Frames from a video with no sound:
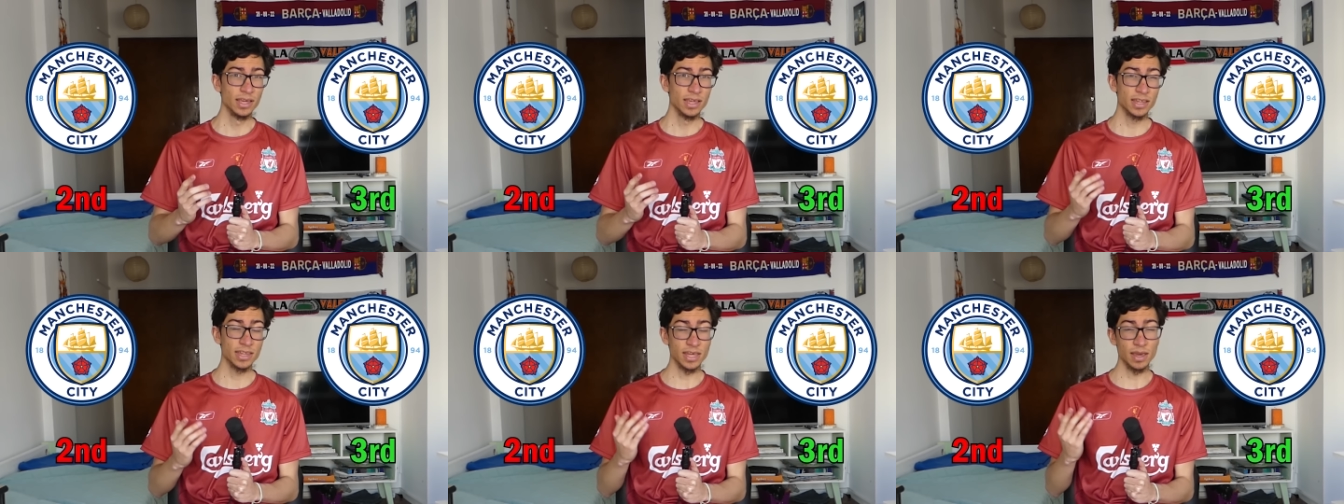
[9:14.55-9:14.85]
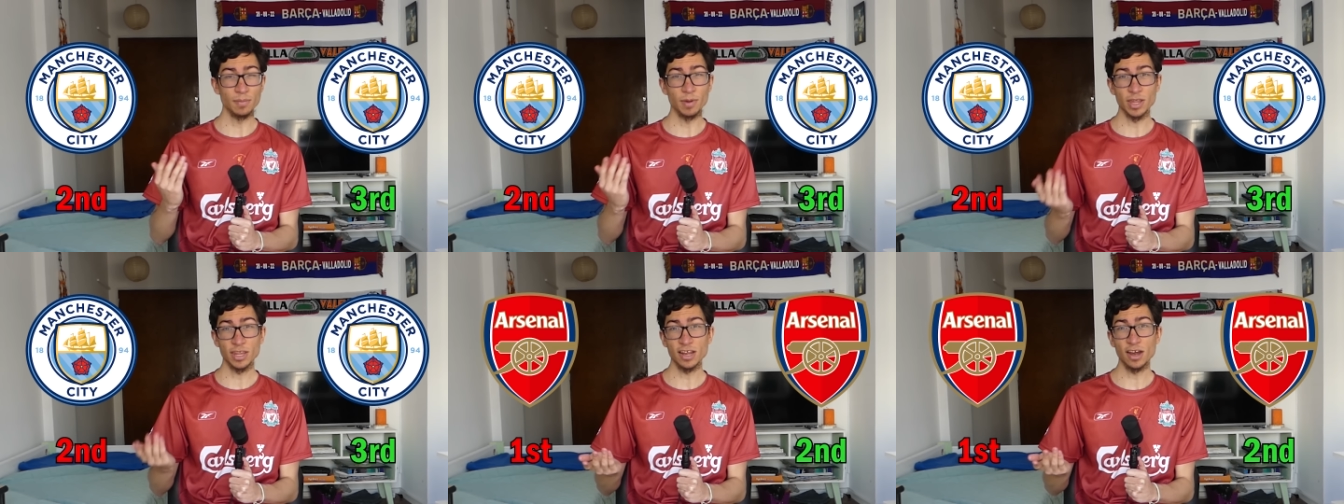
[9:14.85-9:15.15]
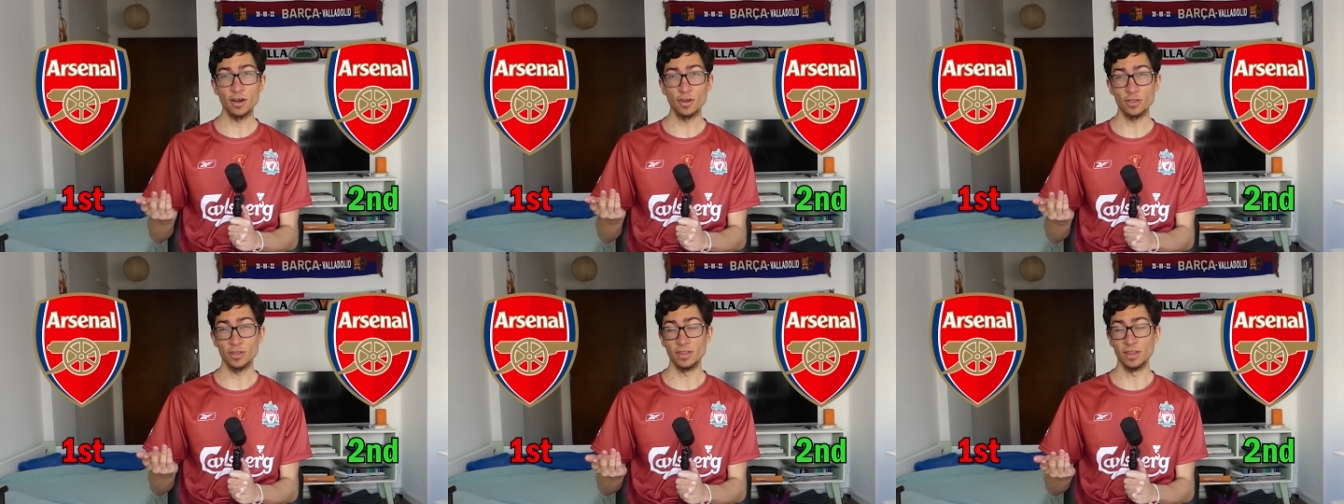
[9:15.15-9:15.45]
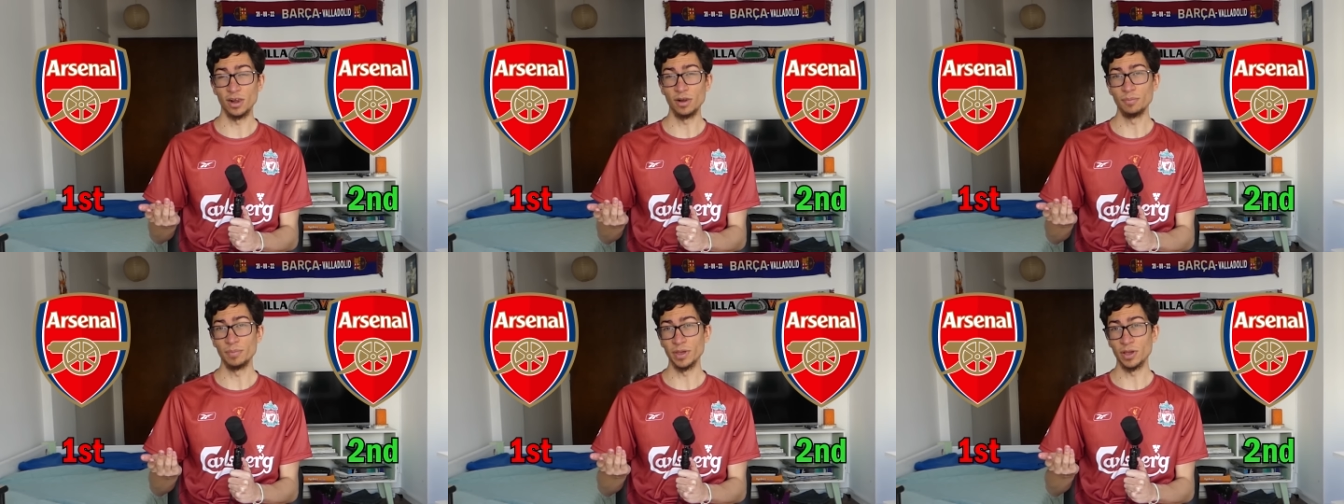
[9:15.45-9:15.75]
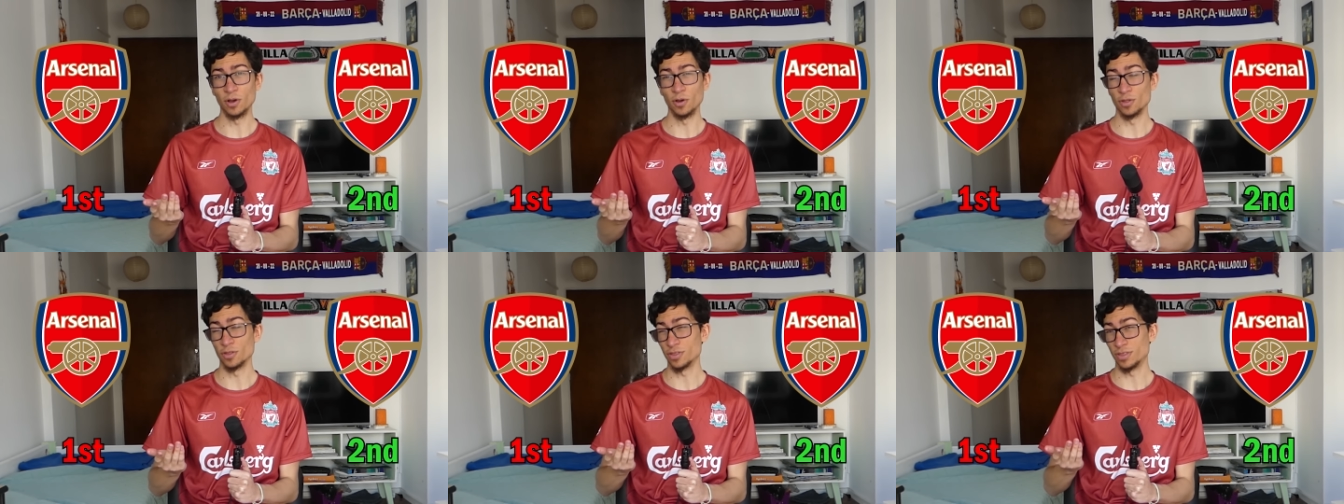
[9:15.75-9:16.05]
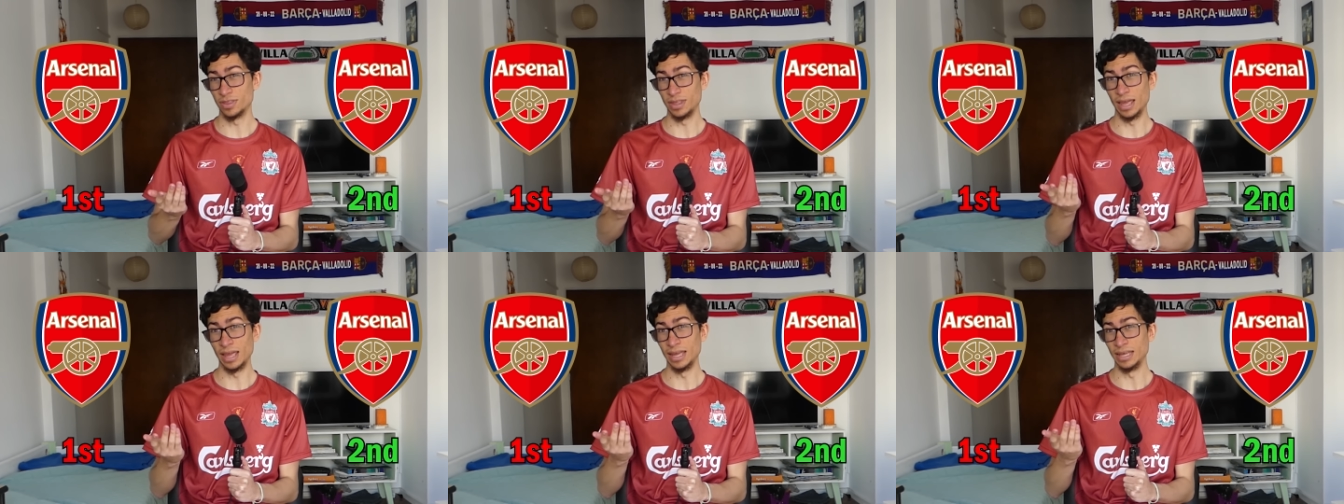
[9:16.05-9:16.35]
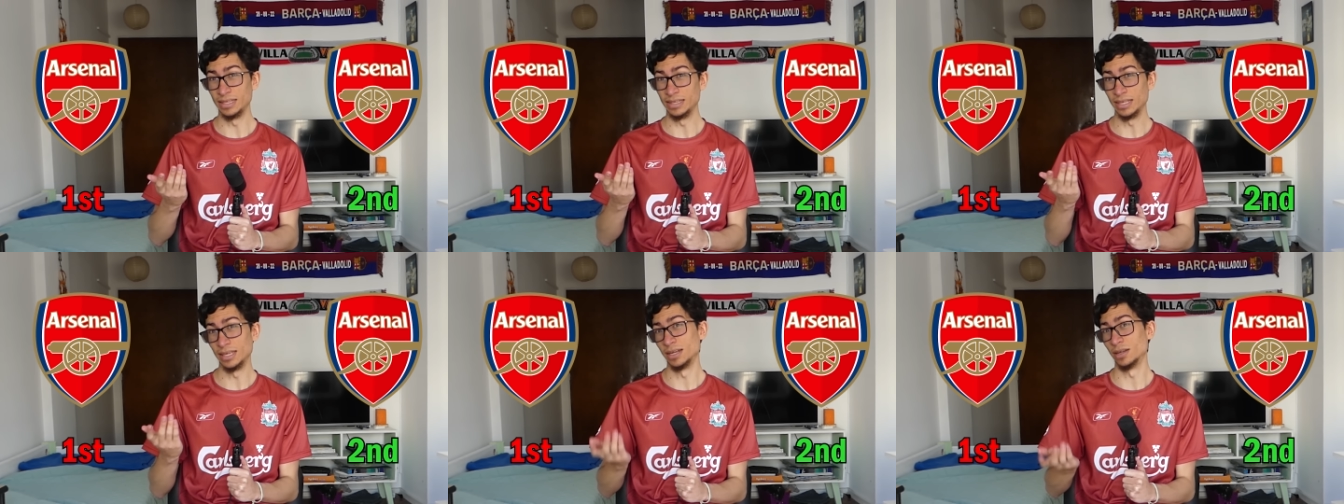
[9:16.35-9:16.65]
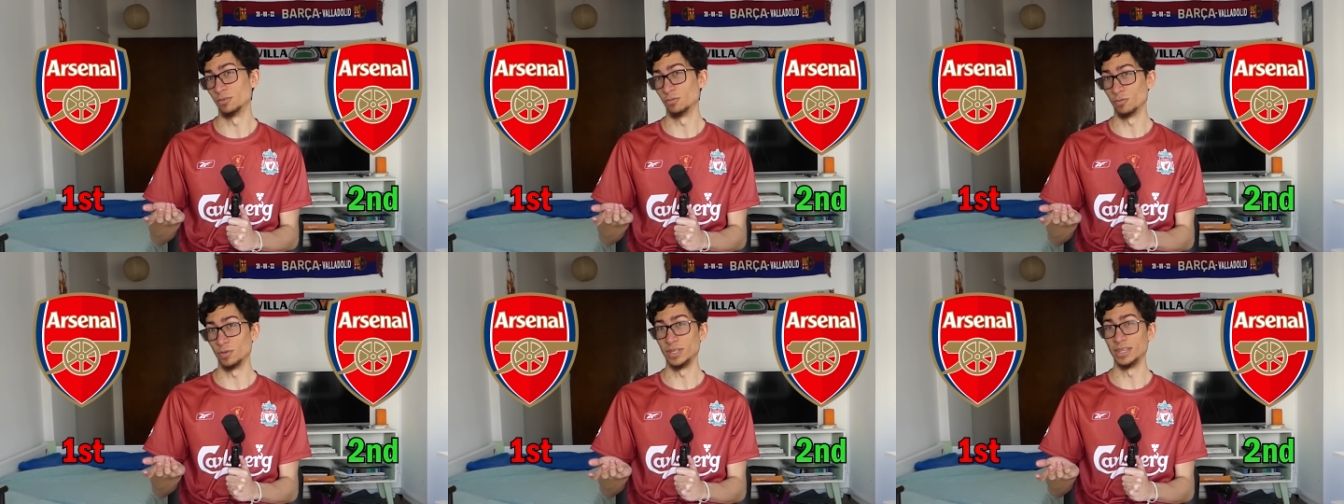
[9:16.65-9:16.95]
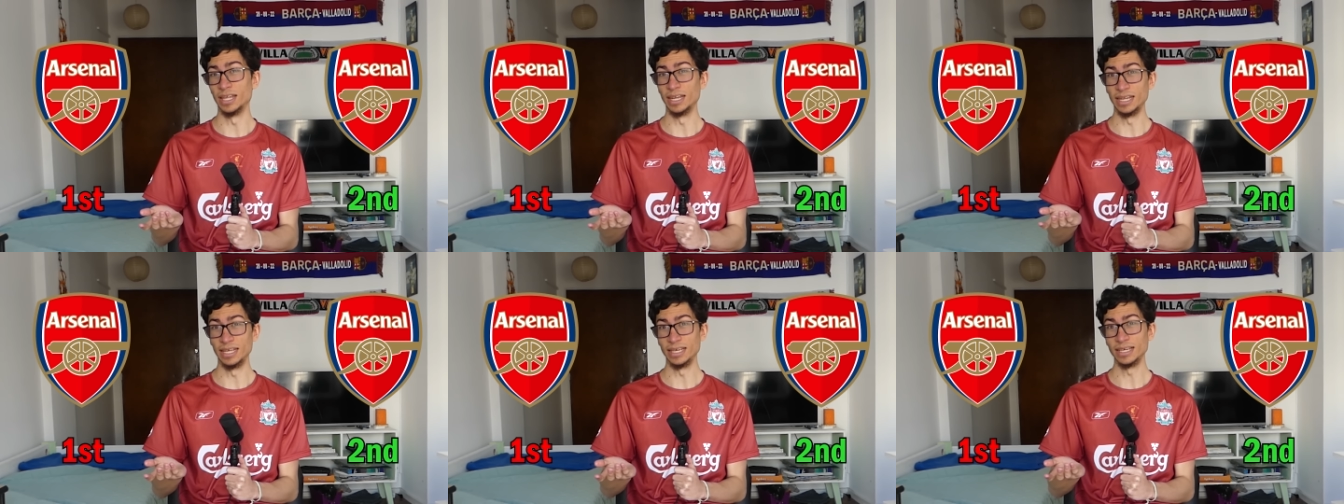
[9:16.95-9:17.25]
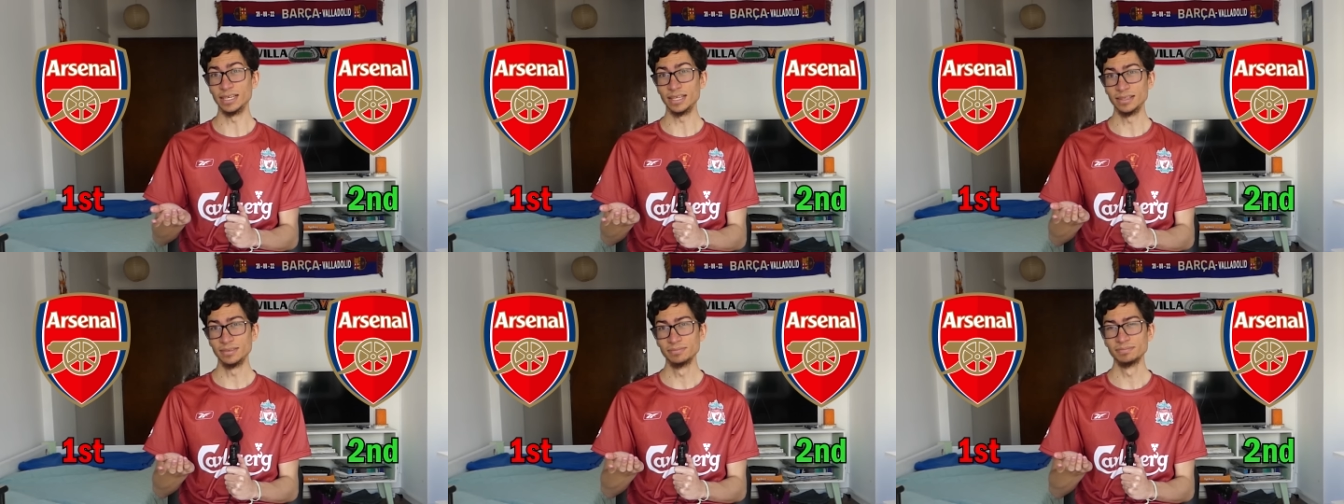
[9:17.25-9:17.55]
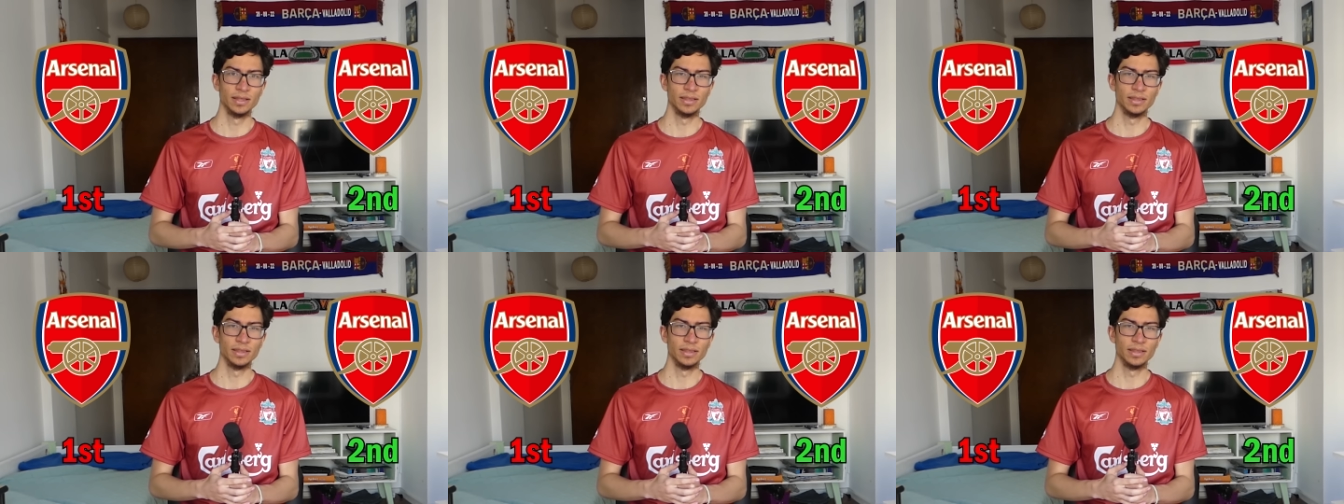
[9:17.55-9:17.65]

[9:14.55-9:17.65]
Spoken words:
same as Arsenal because they didn't win the league.